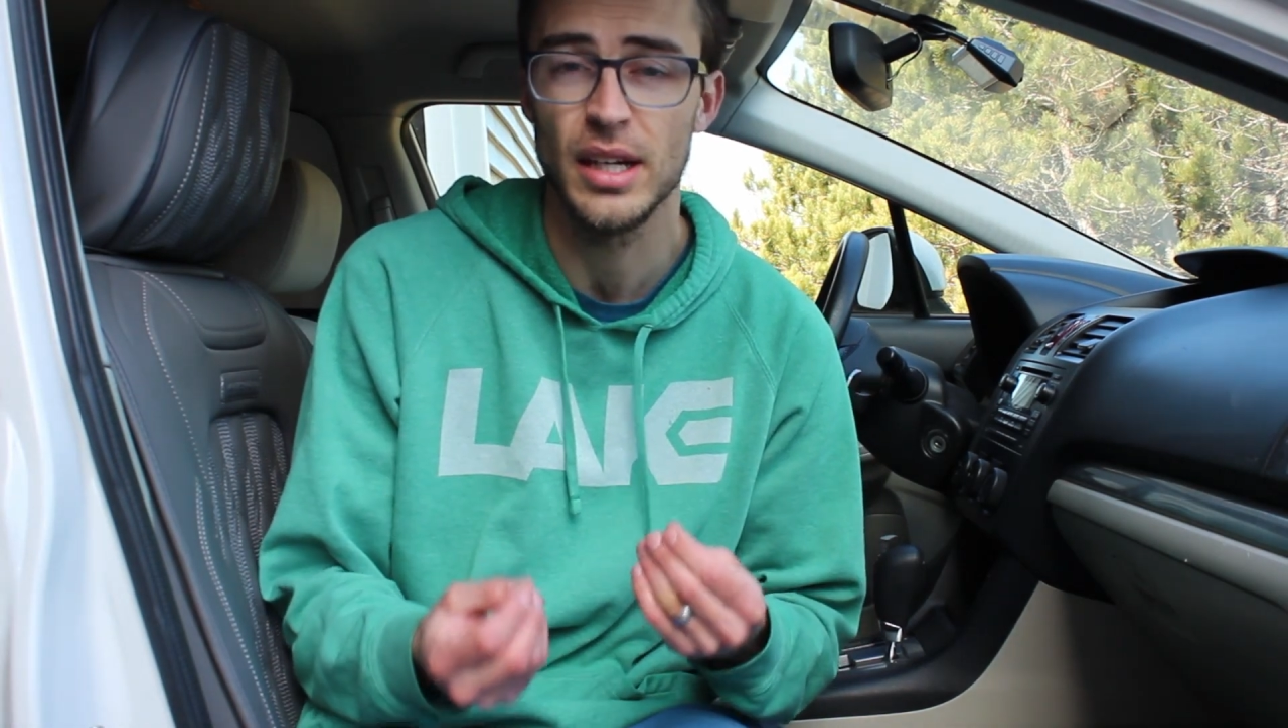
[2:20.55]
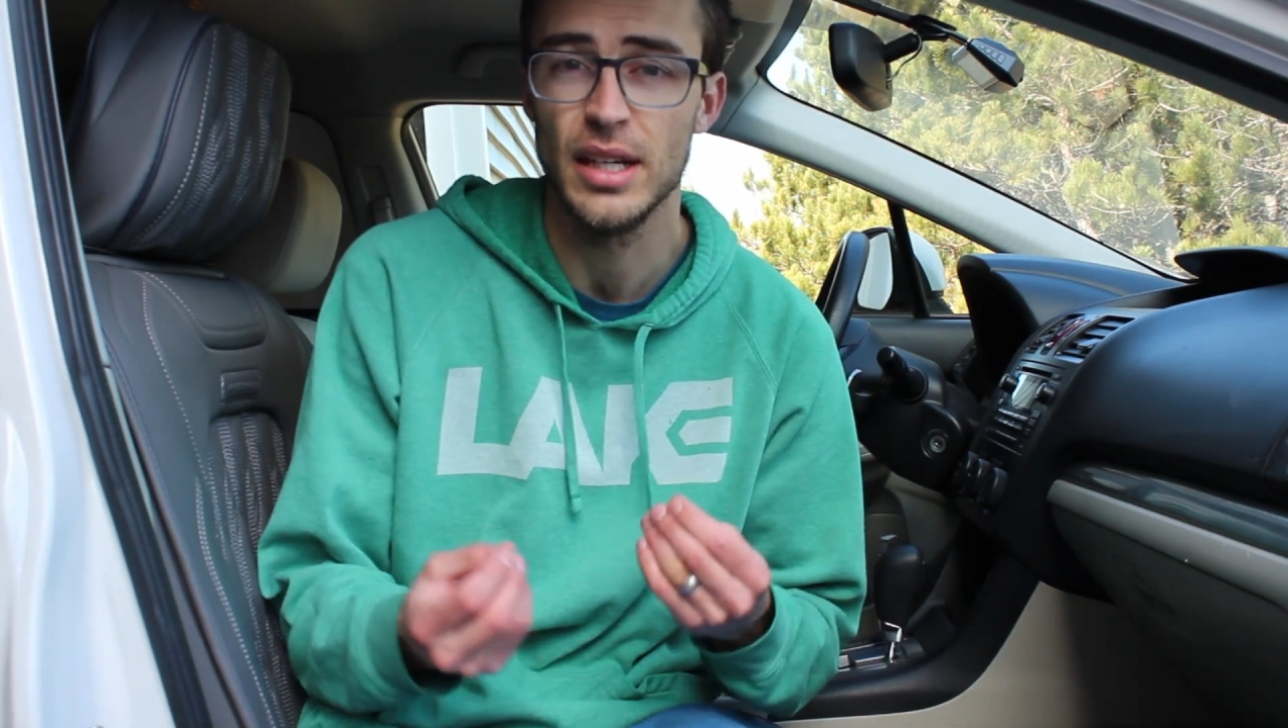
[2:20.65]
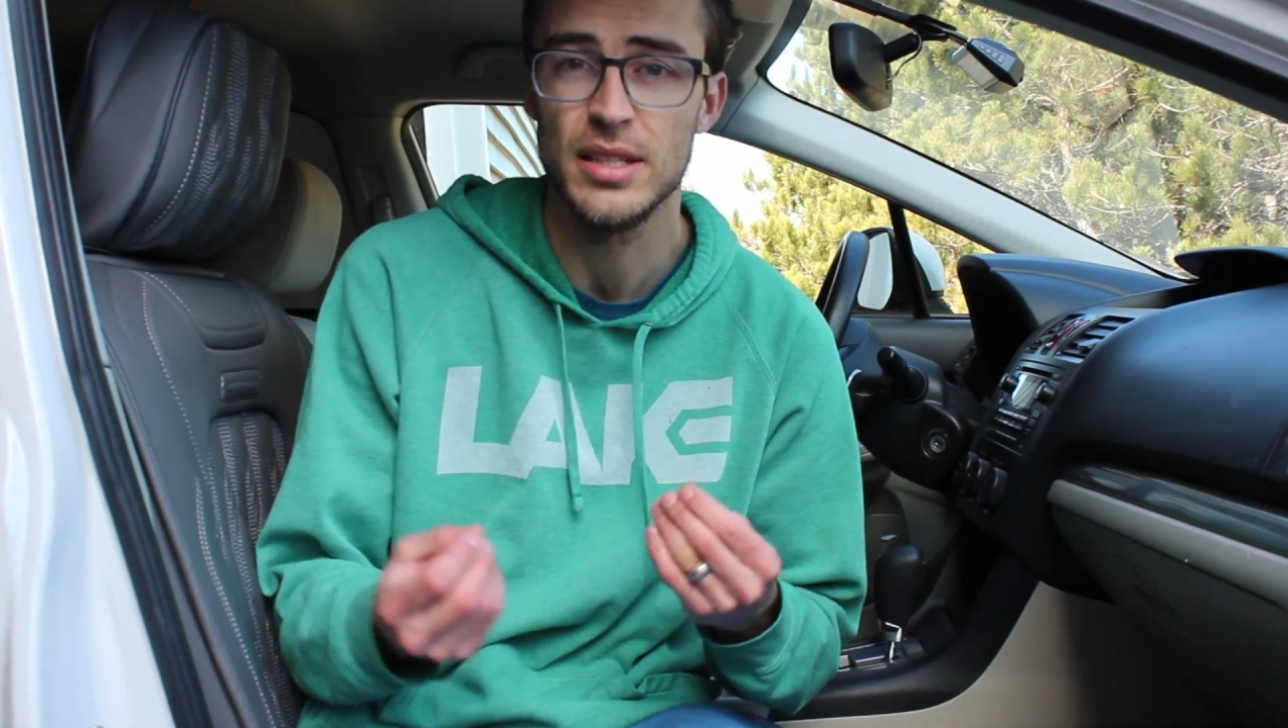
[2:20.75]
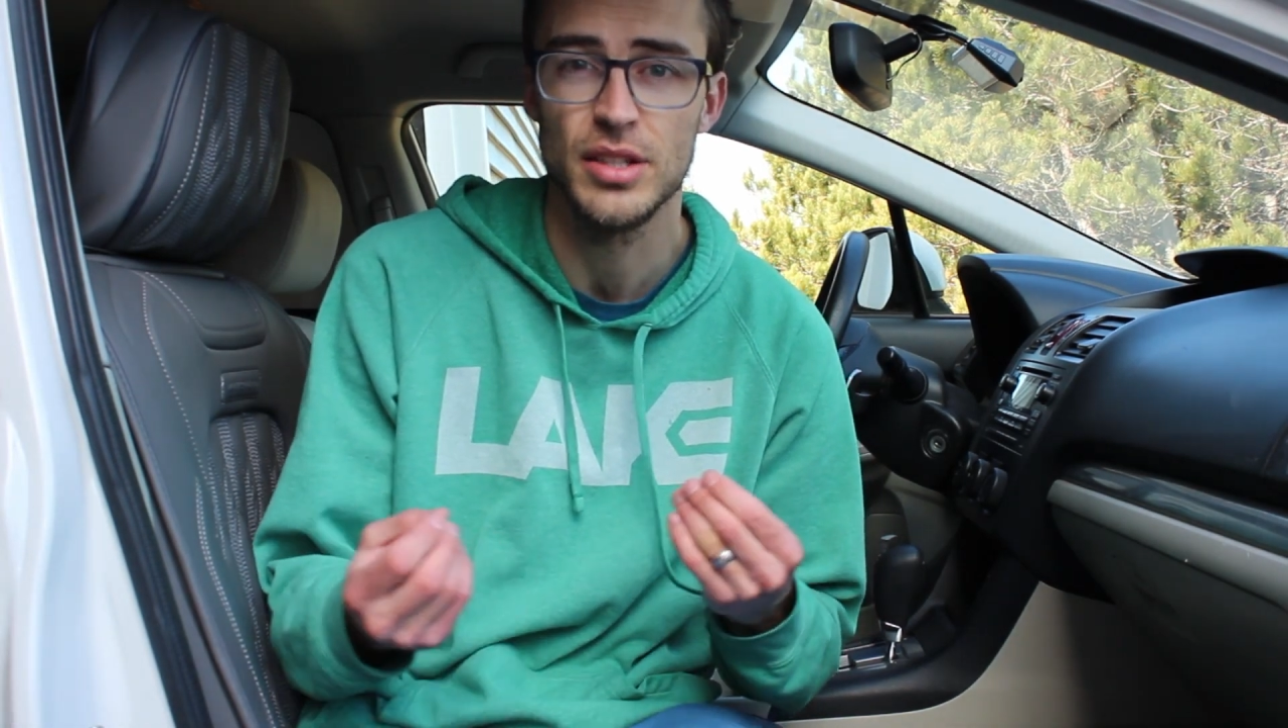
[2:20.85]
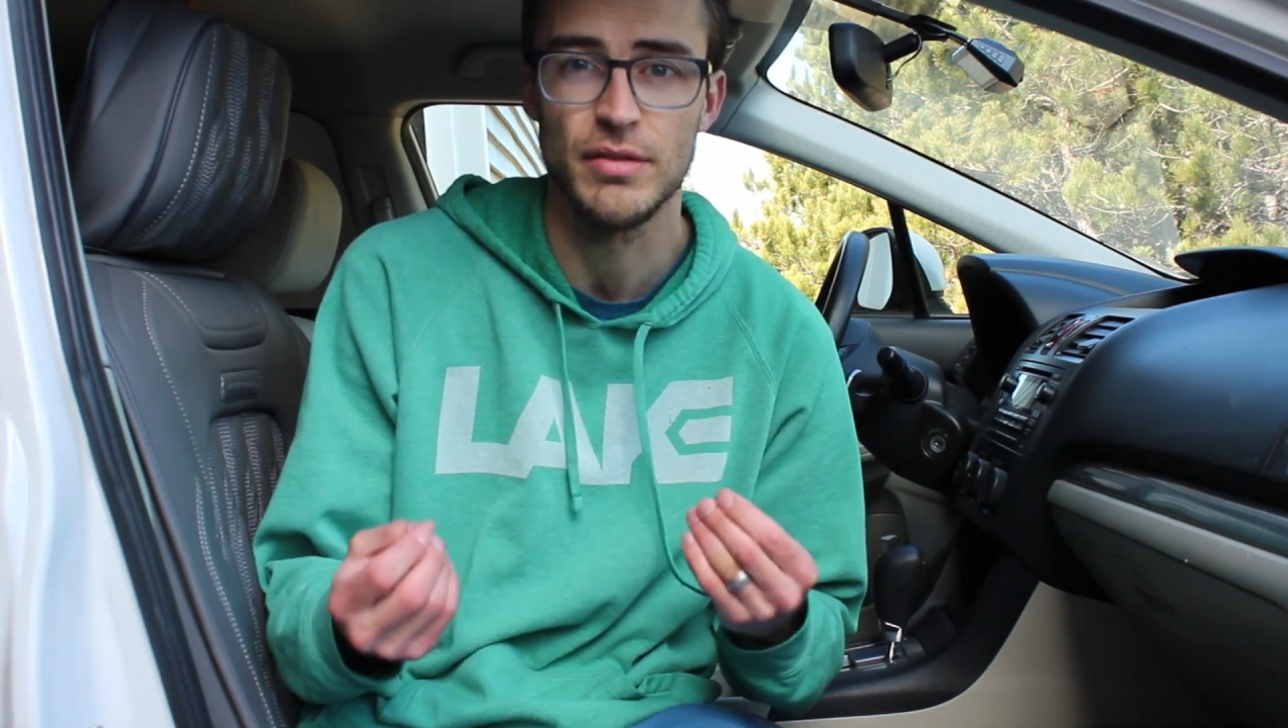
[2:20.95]

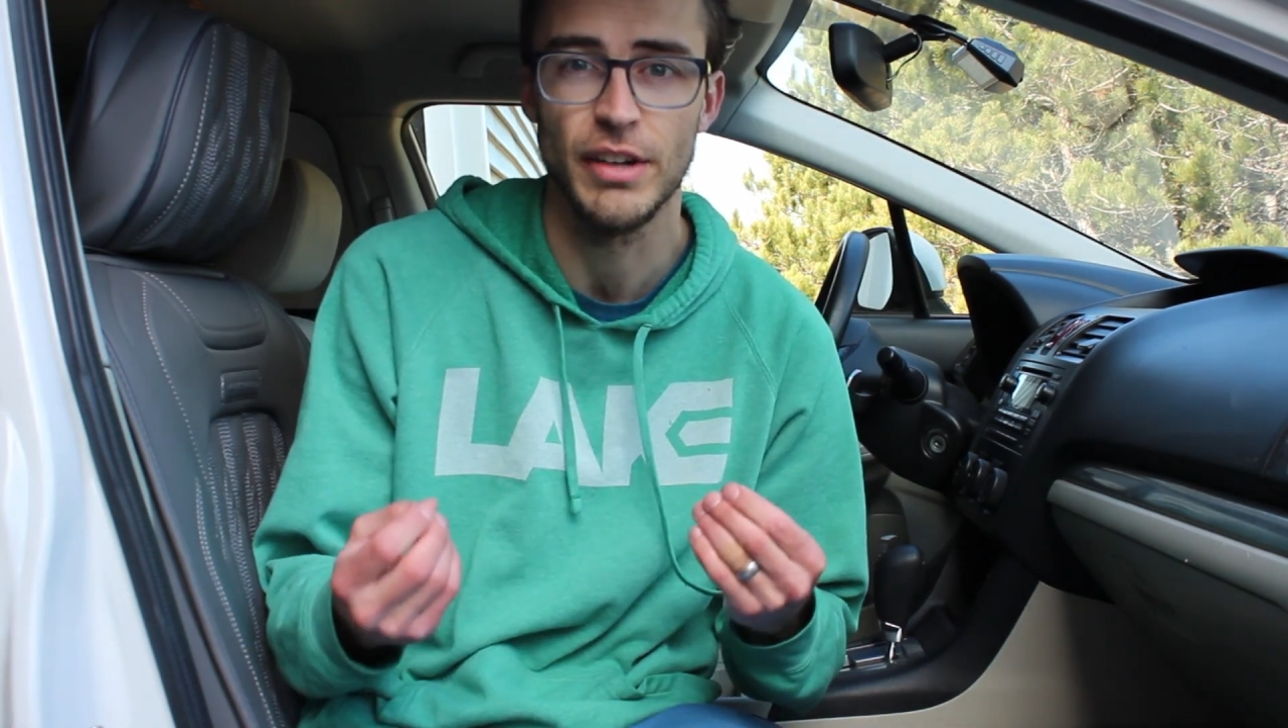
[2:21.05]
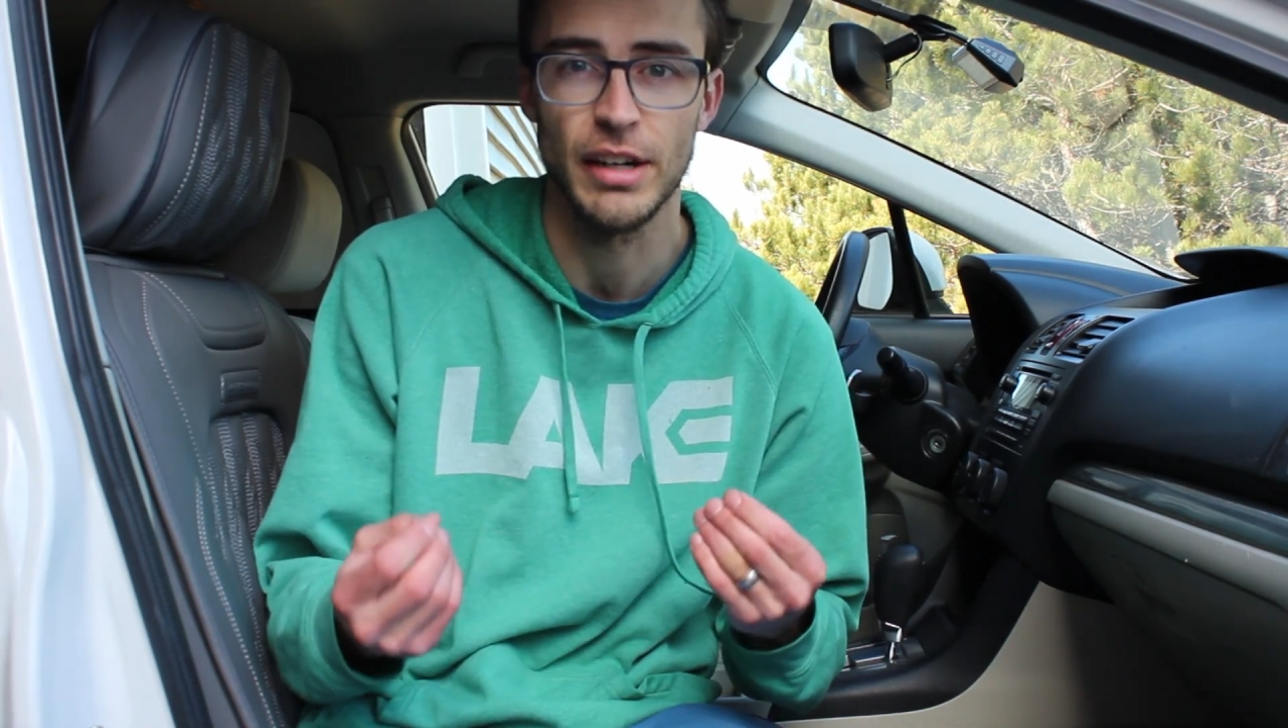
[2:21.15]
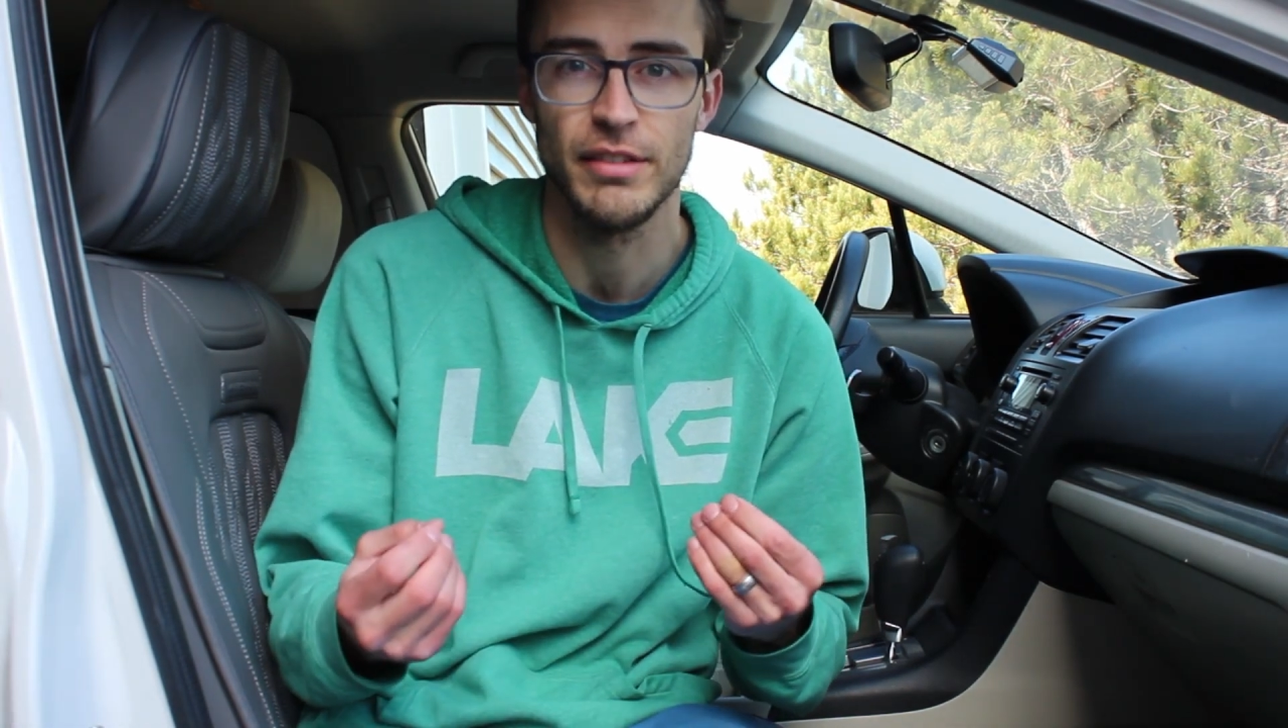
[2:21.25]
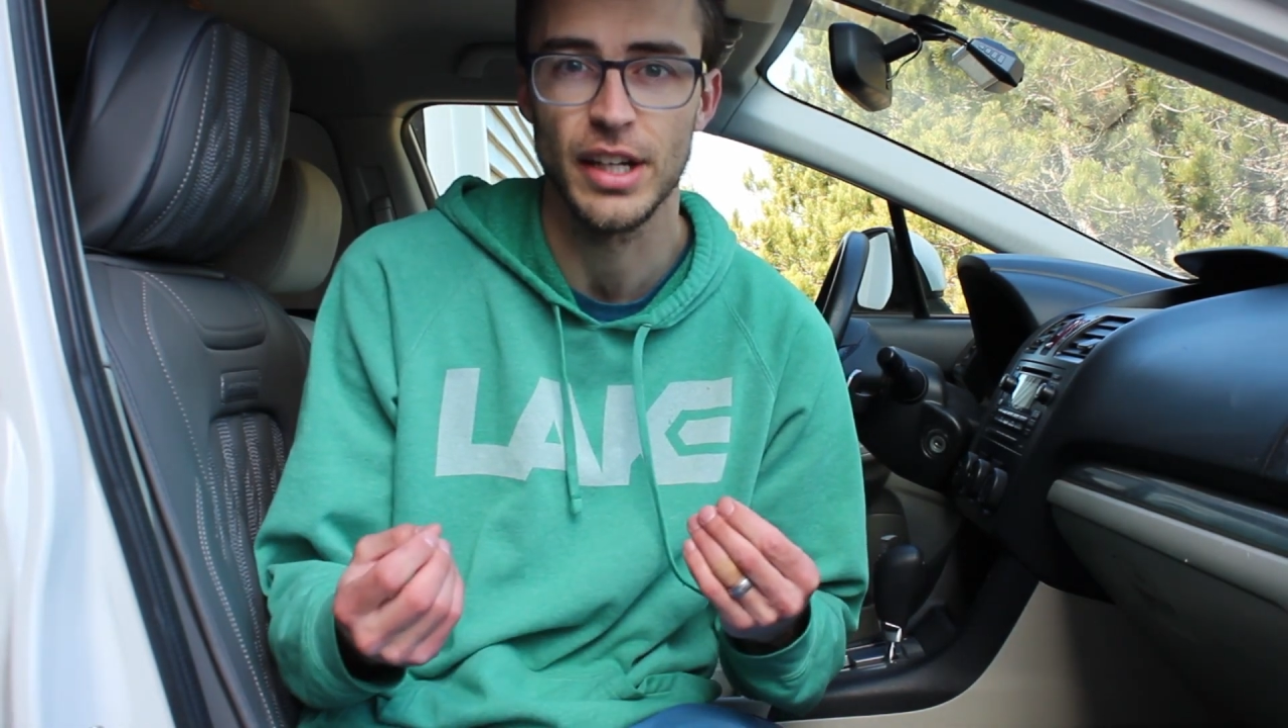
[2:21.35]
it's just very,